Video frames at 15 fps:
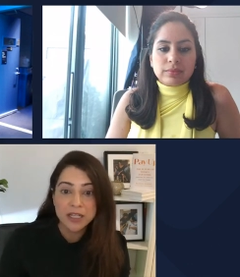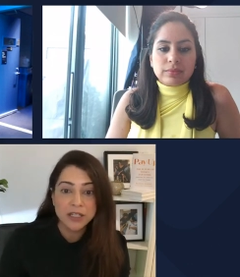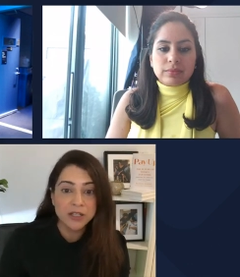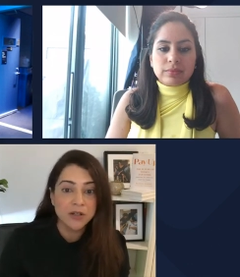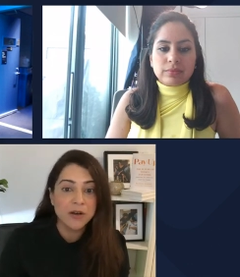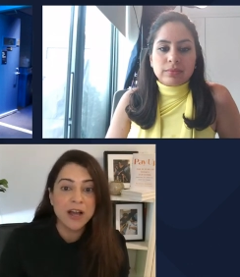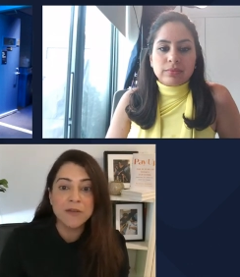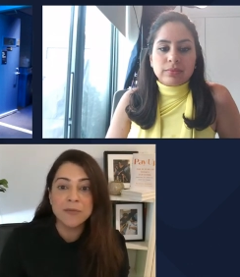Speaker 1: You
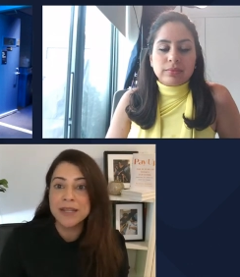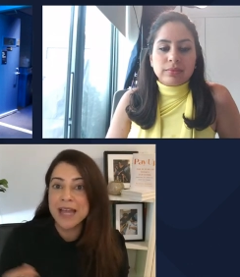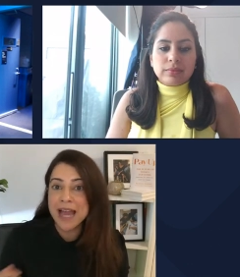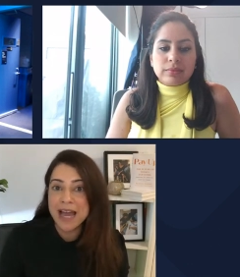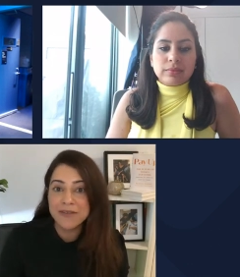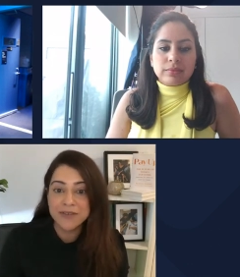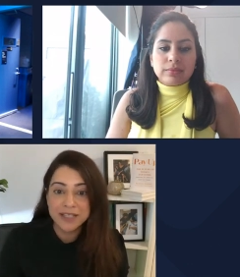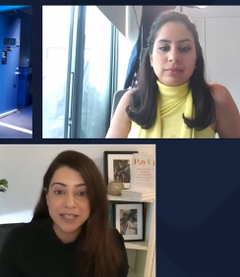know, I've been
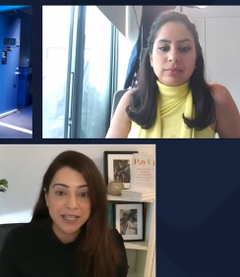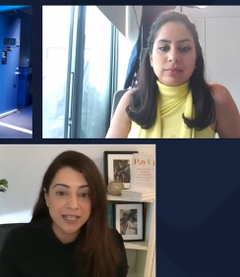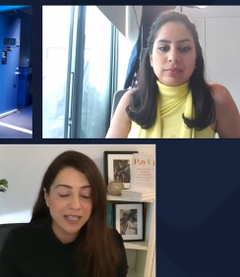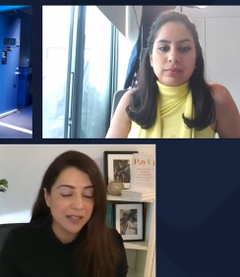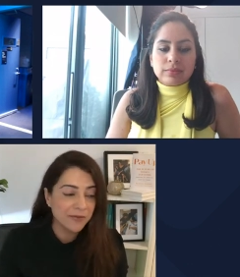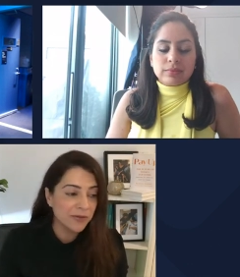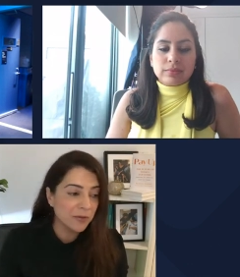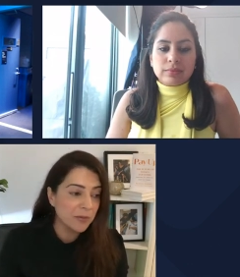
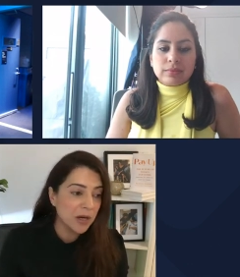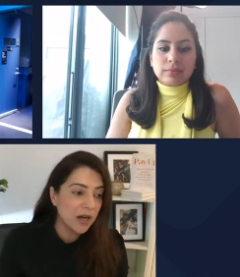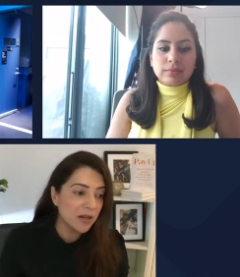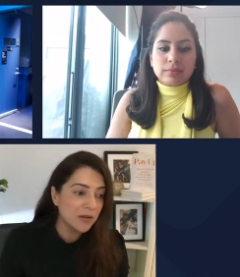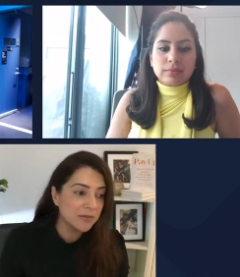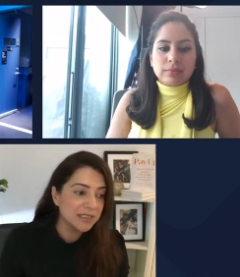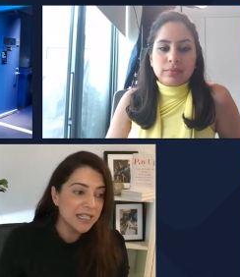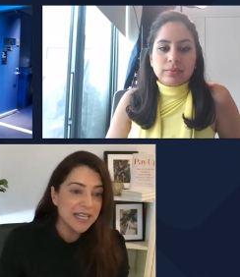advocating for
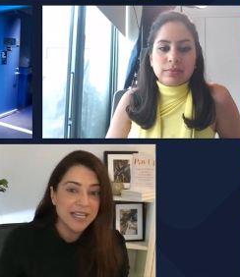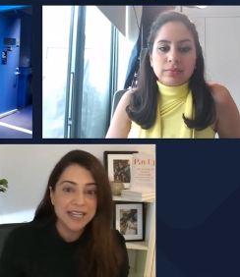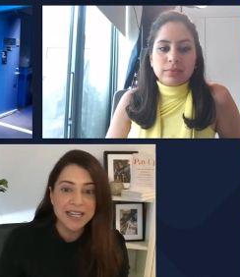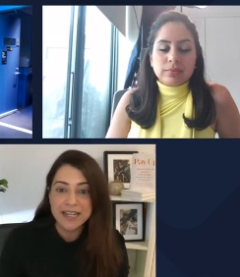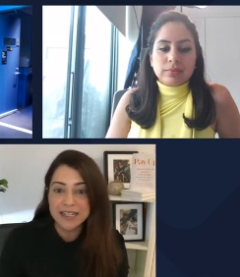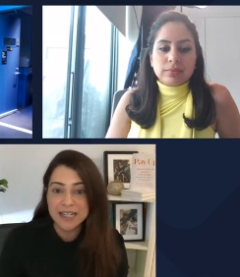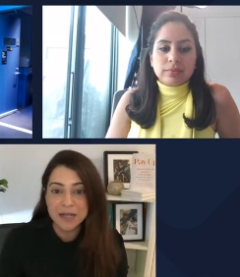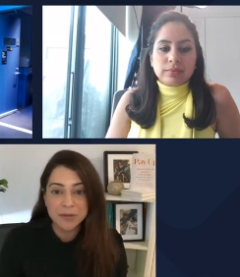moms in
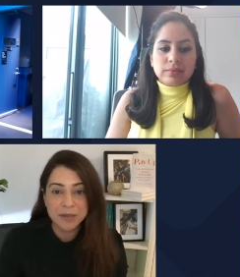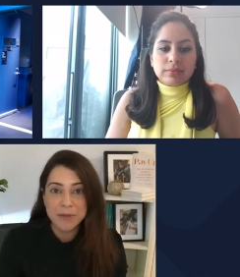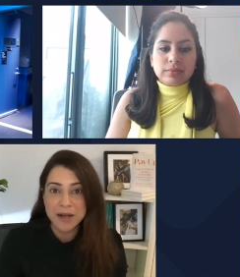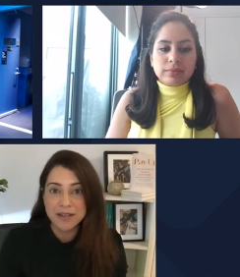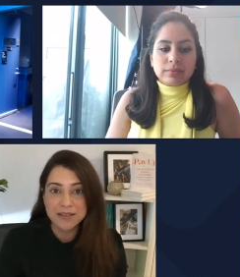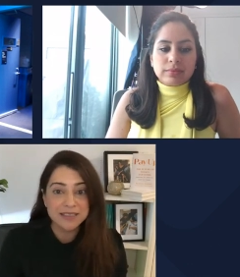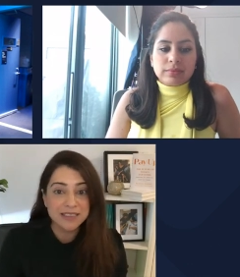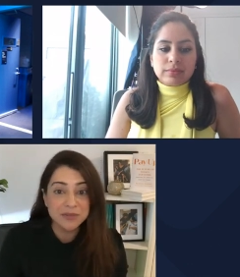economic
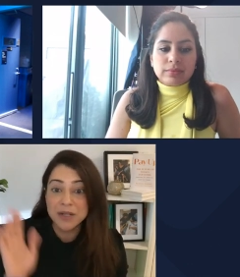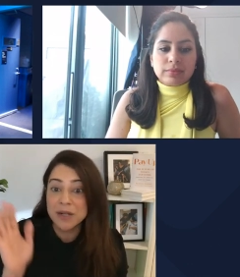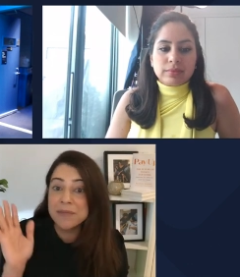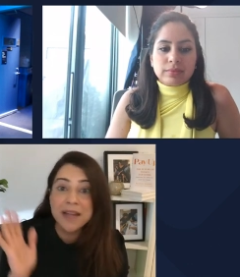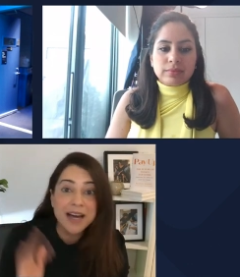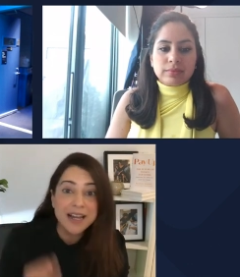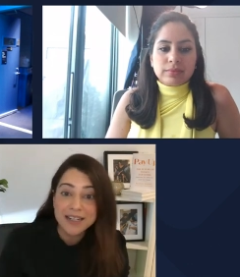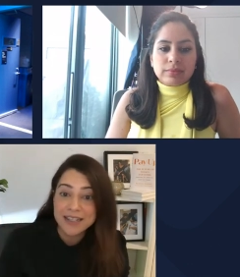policies when I'm
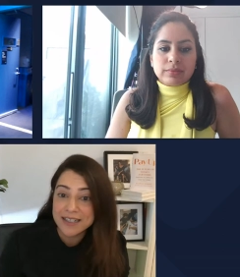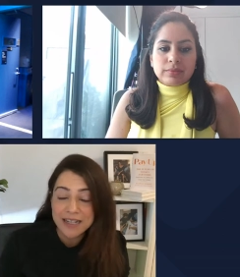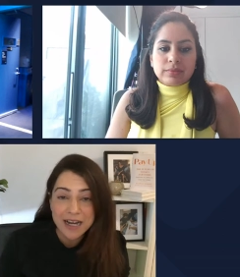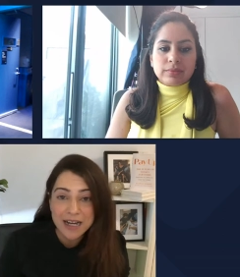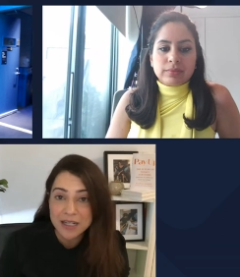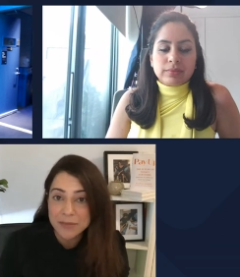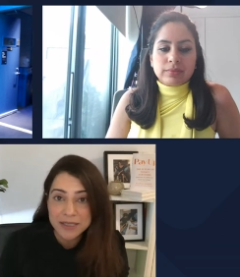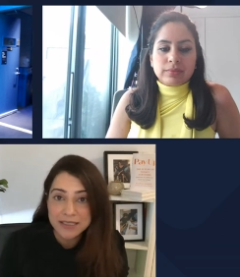not an
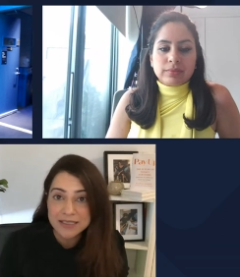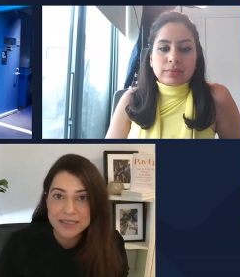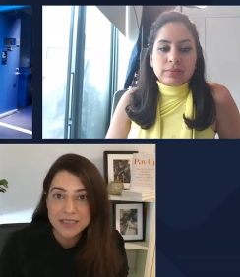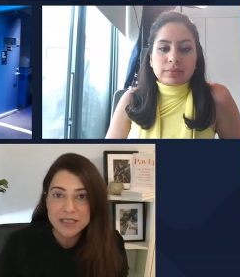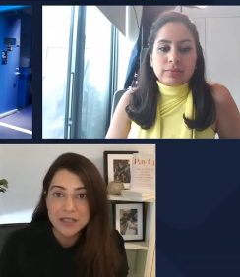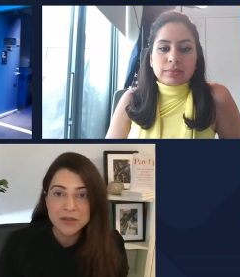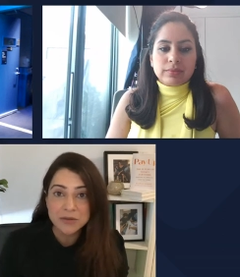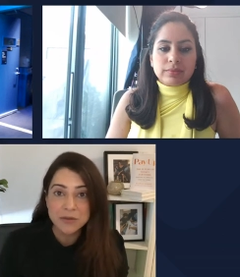economist,
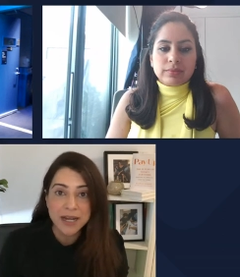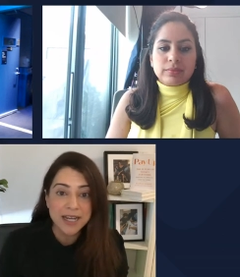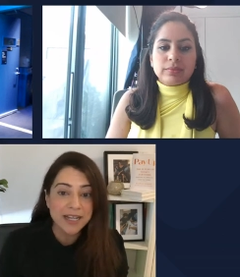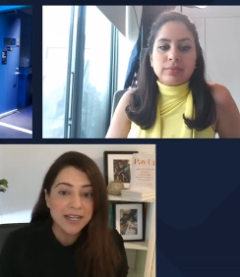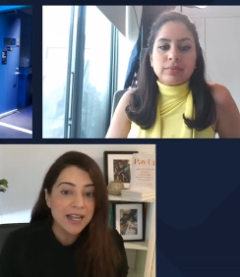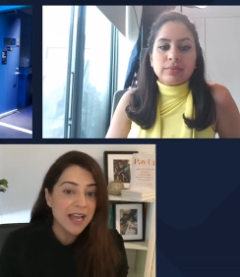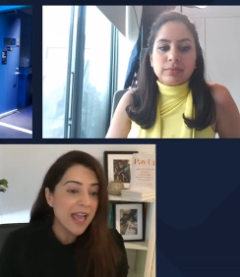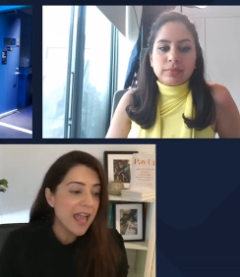
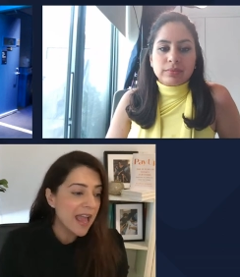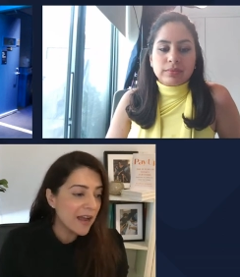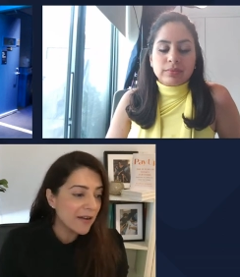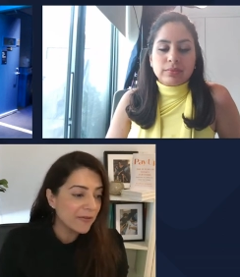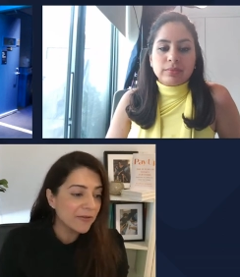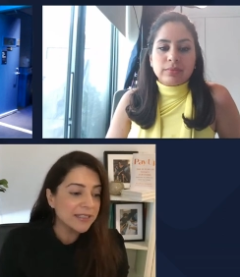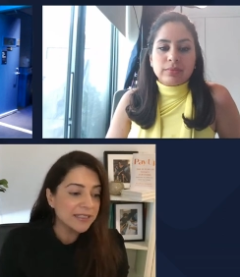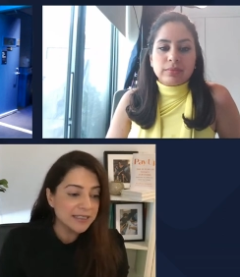right?
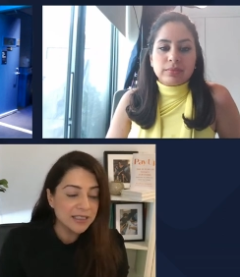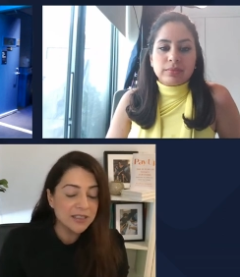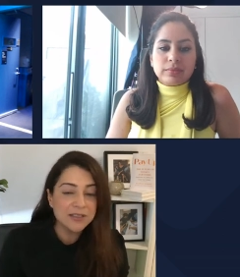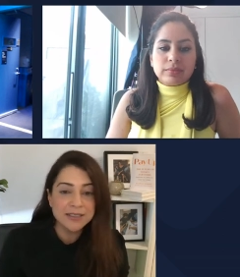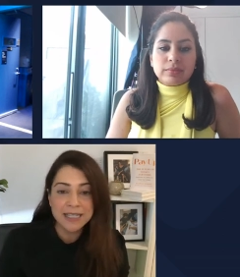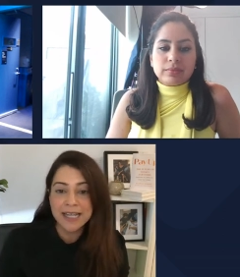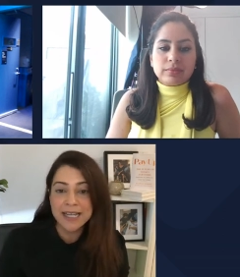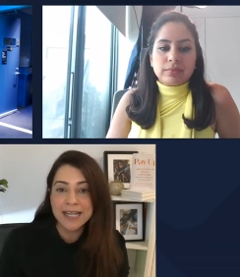Every single
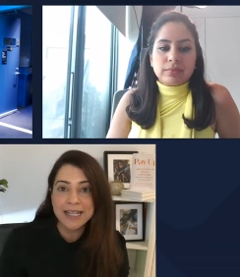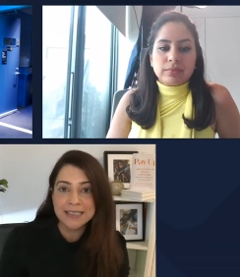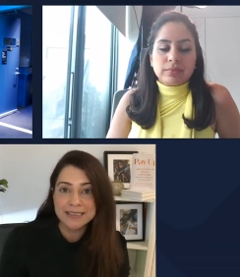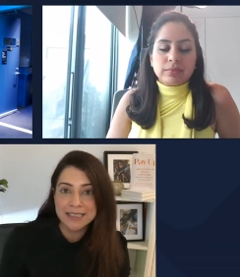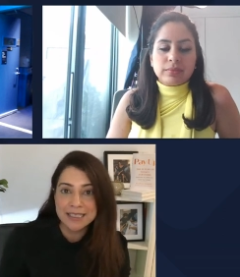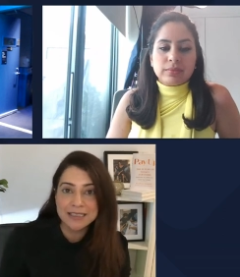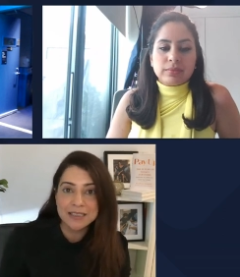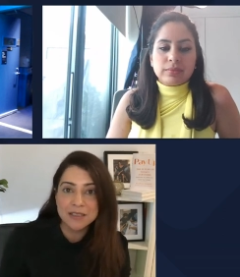day I
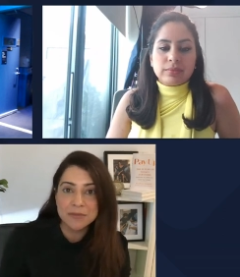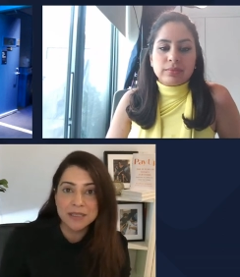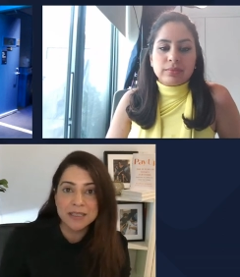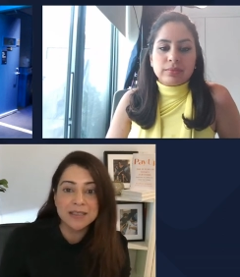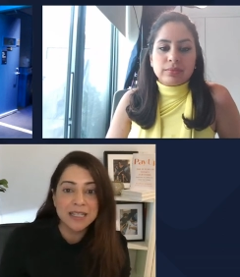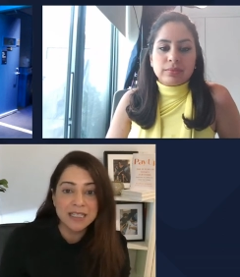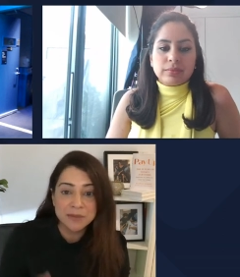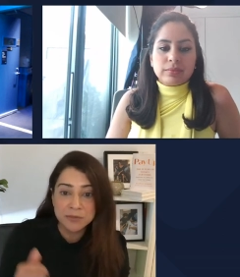say something
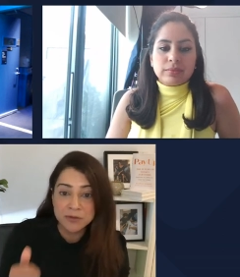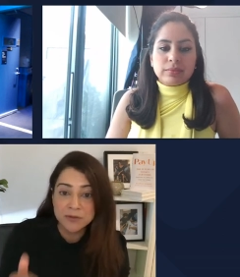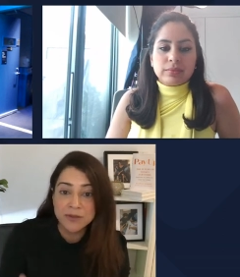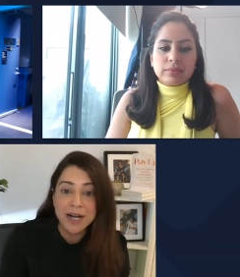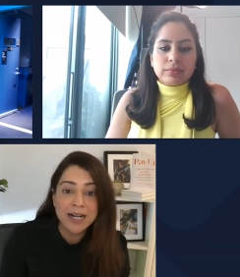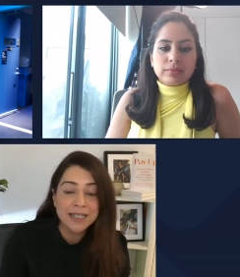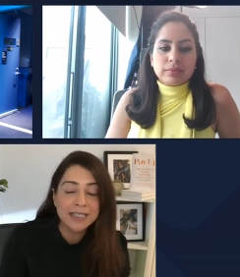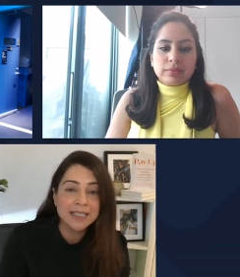that is
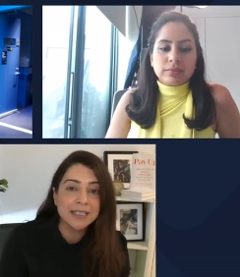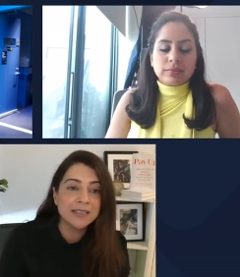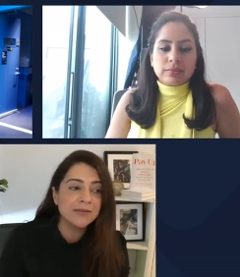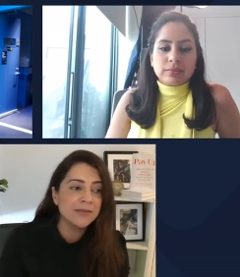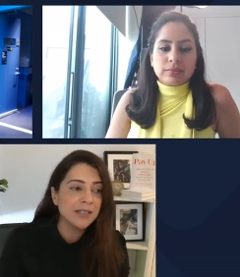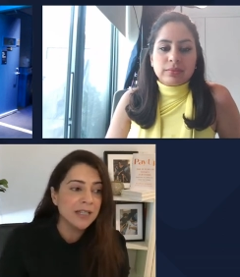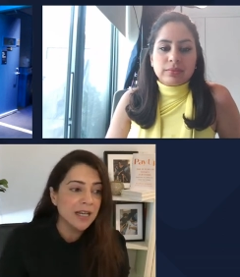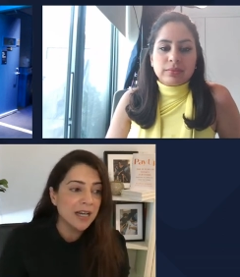provocative,
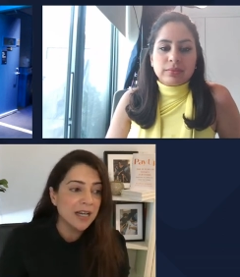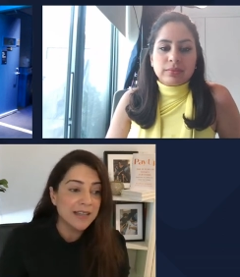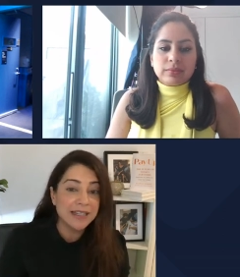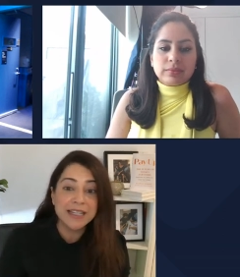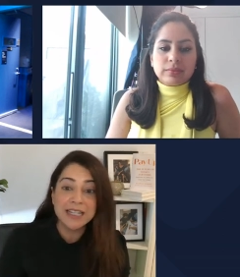that